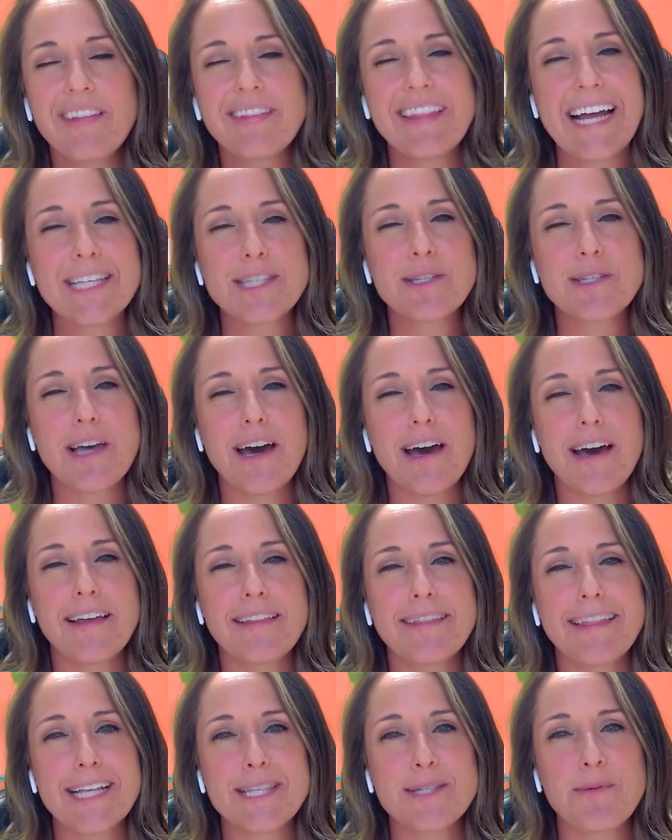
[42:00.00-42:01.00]
that's
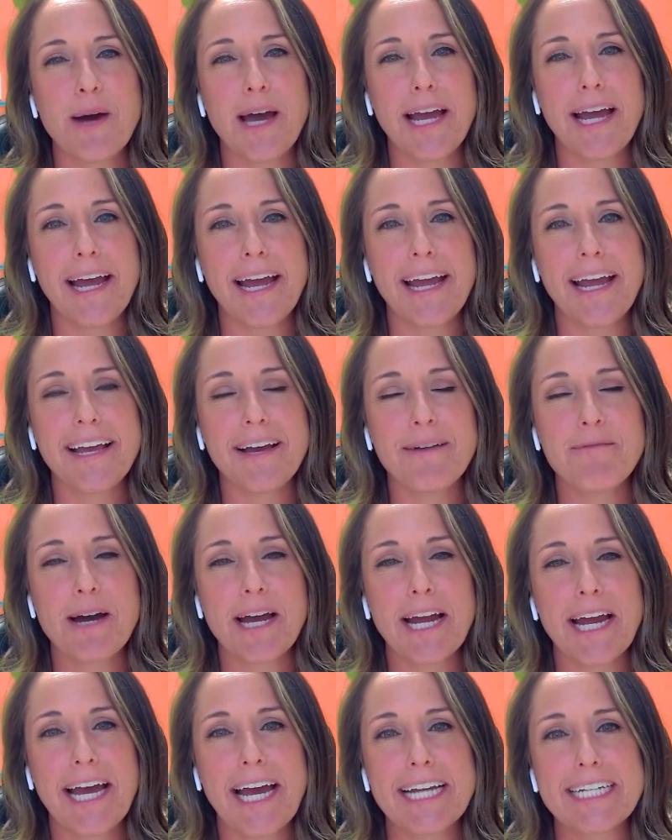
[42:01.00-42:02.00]
why I
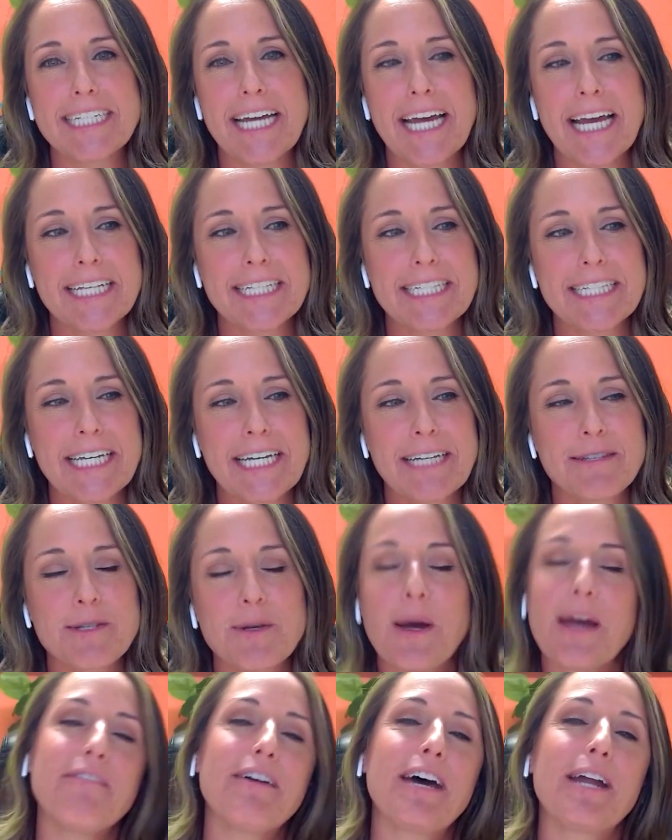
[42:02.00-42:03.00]
had to exit. And so
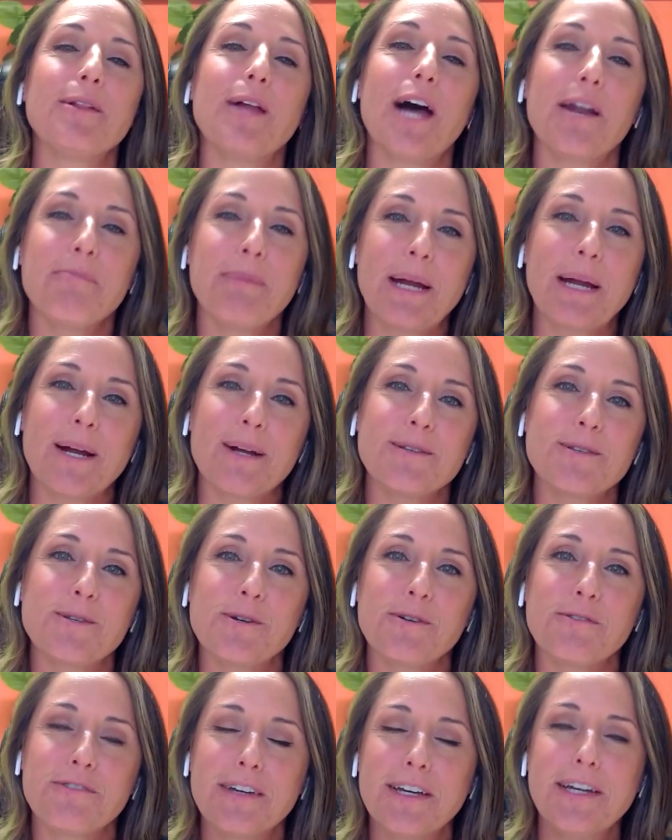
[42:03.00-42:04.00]
I've had a lot of parents
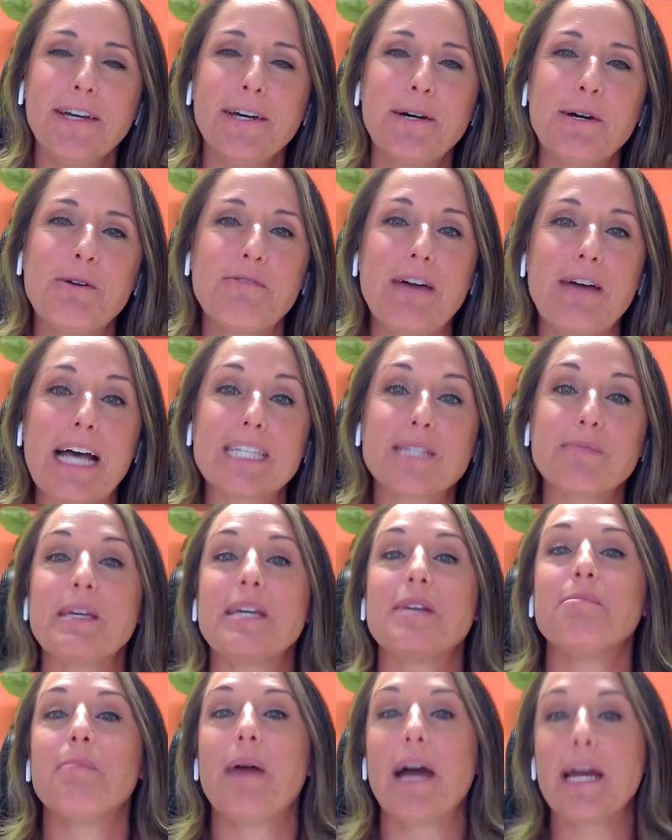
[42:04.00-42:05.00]
who've asked me
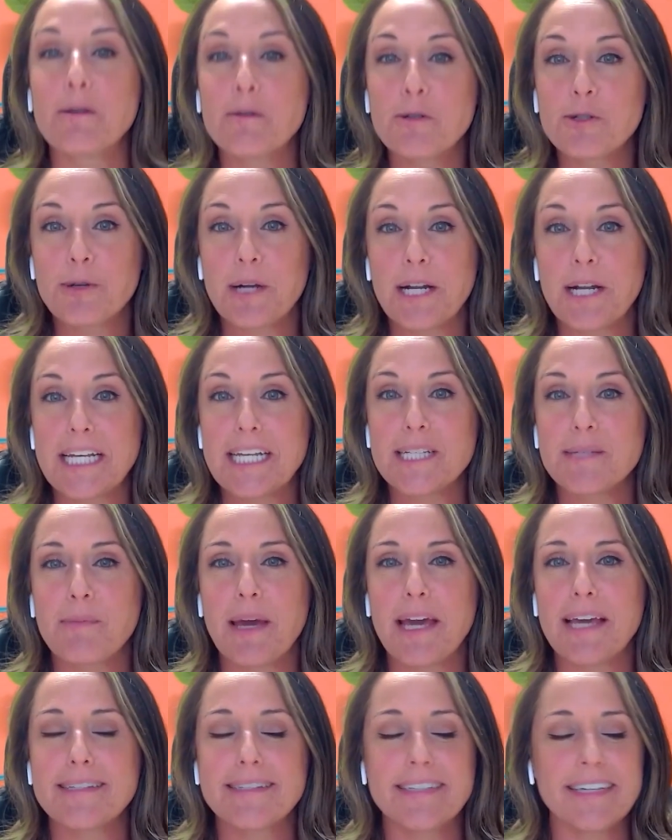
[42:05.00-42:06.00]
in my own training
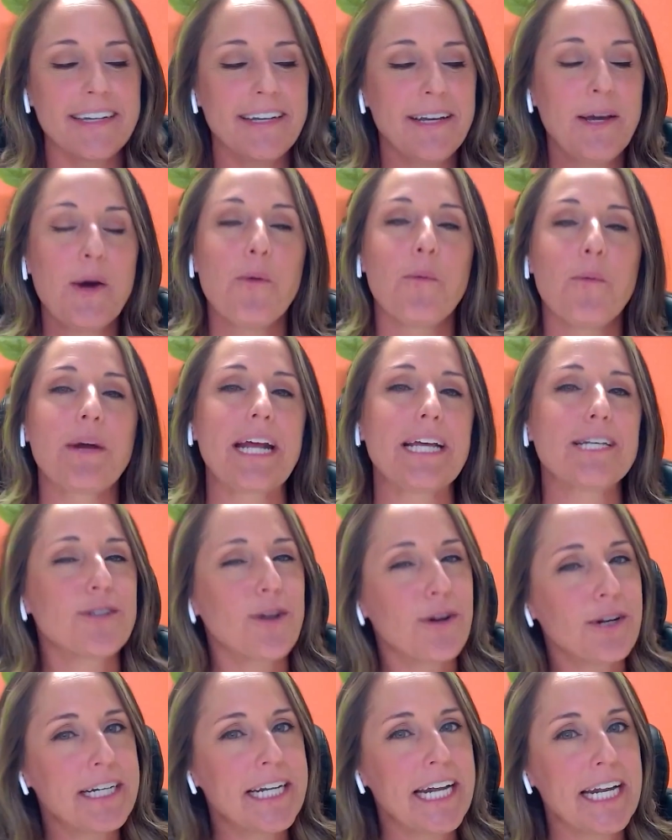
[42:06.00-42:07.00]
space. And when I
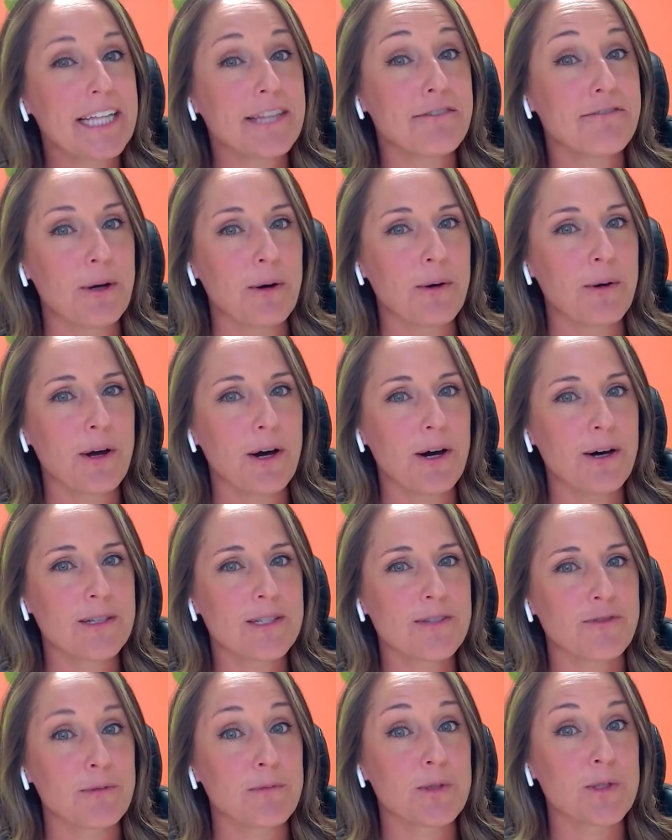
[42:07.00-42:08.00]
started getting the phone
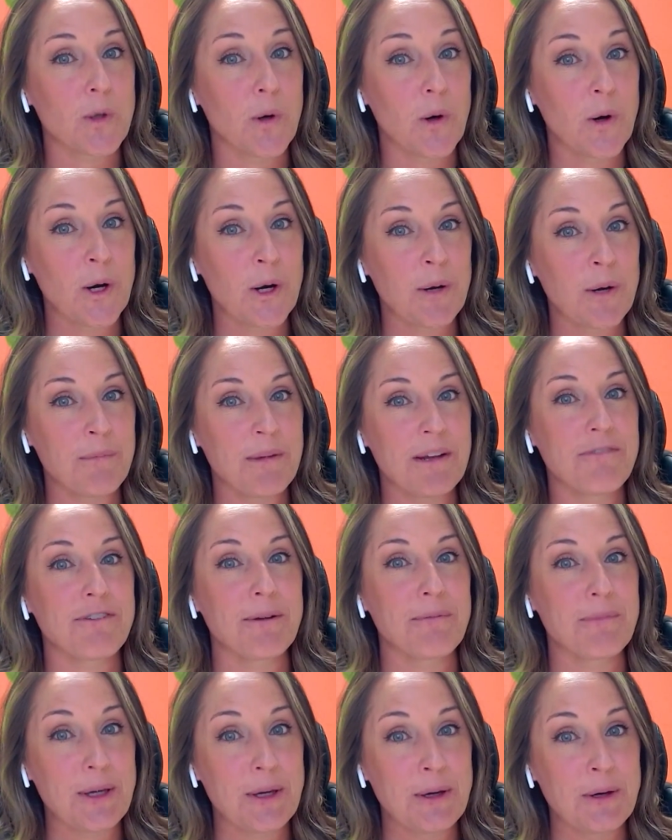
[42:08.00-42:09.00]
calls from Storm and
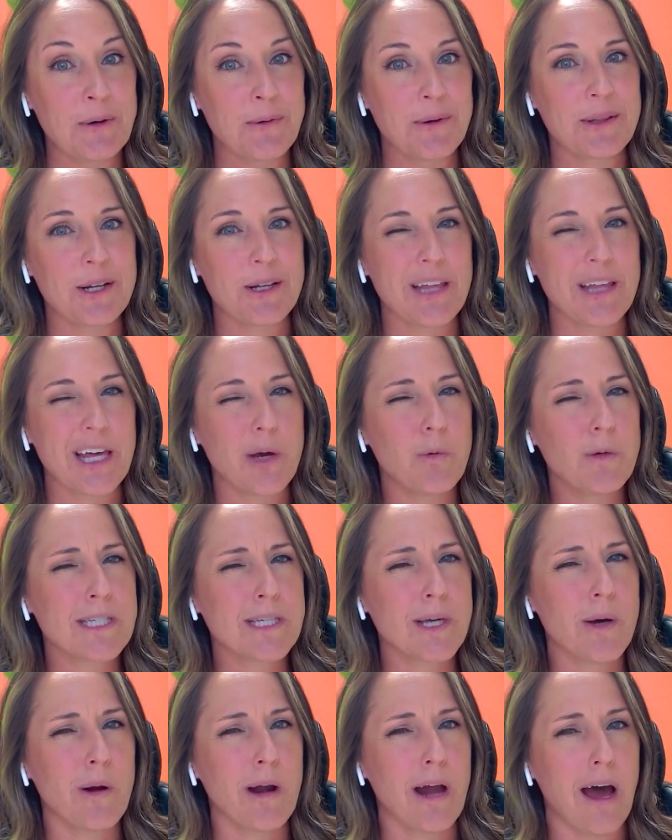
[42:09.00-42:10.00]
from you, where they're like, what's
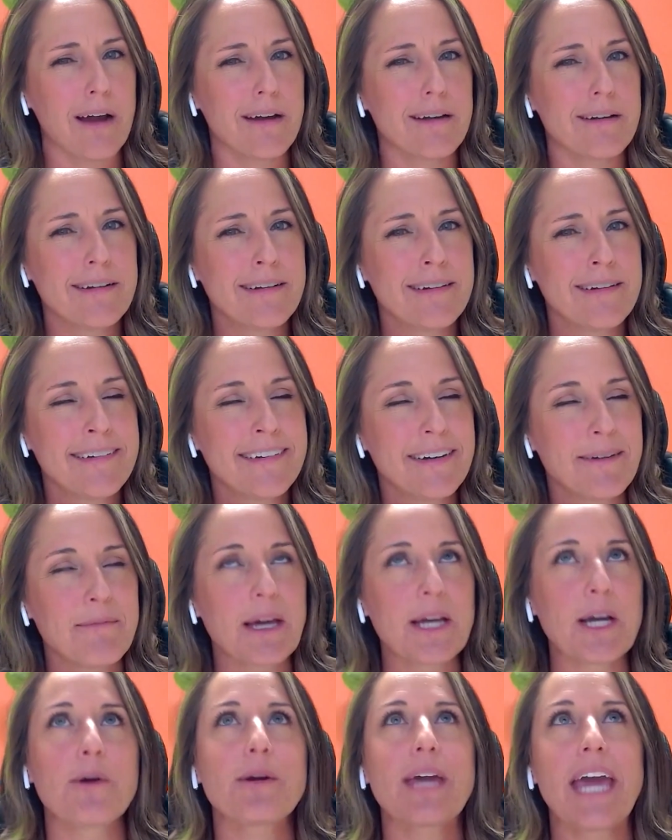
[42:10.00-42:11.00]
going on? I'm
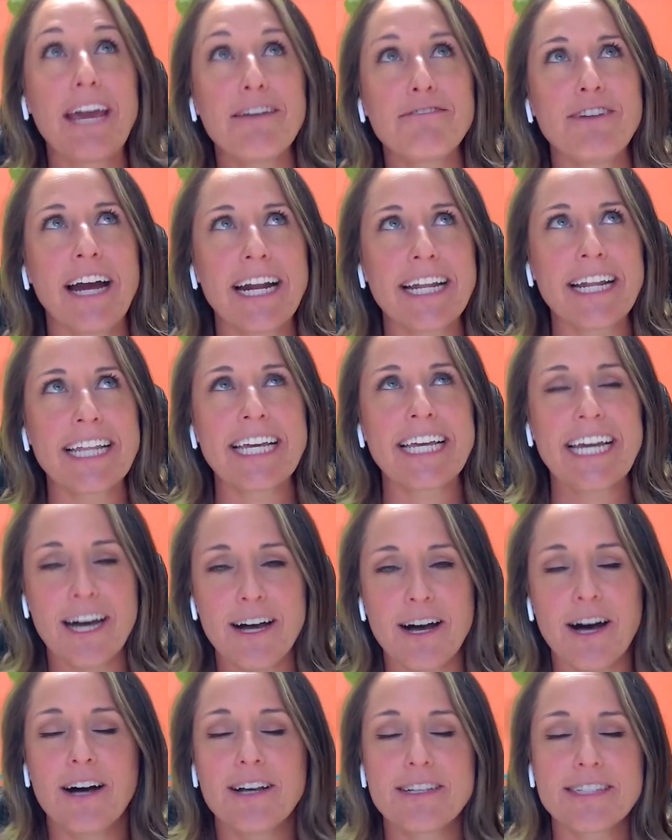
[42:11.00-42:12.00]
like, okay, finally,
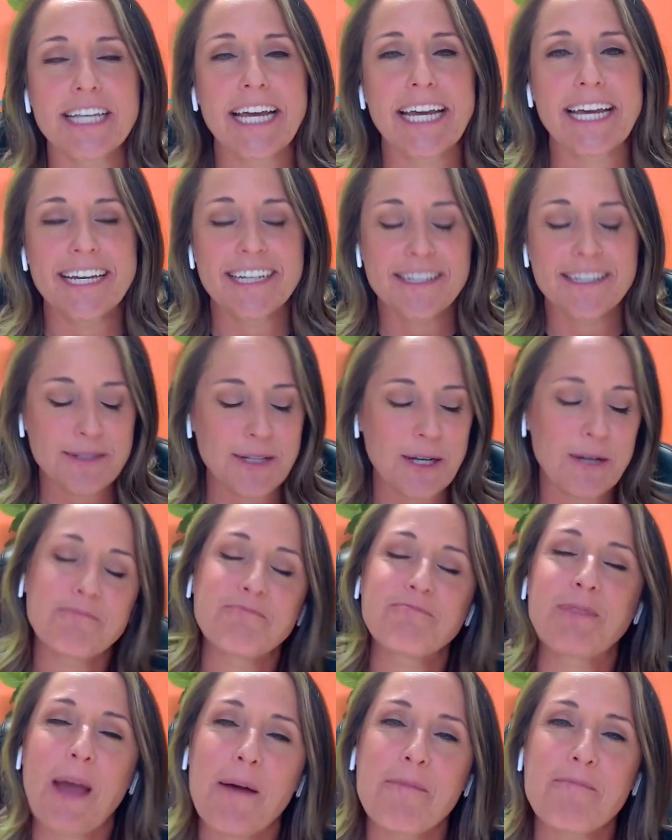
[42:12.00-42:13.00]
I'll say it. So
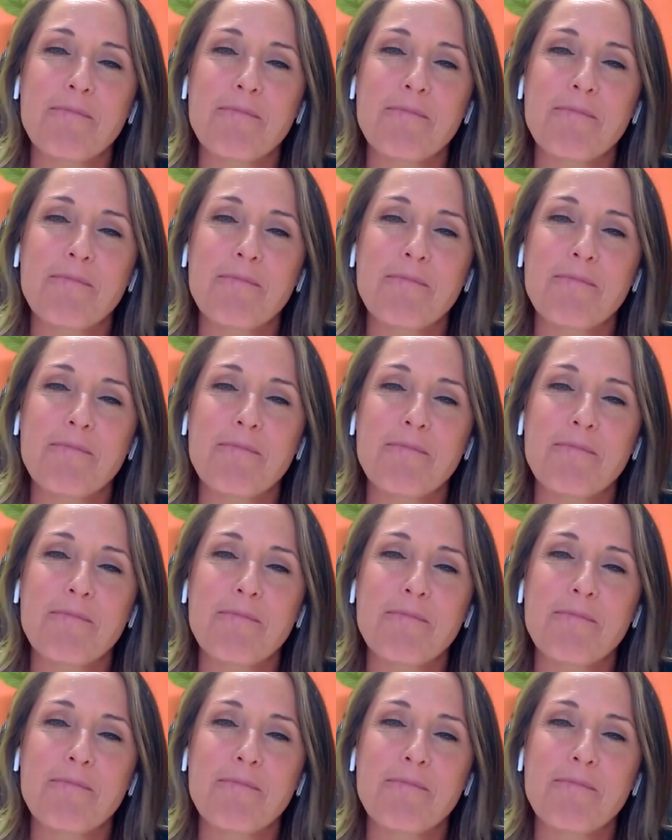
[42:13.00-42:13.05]
yeah.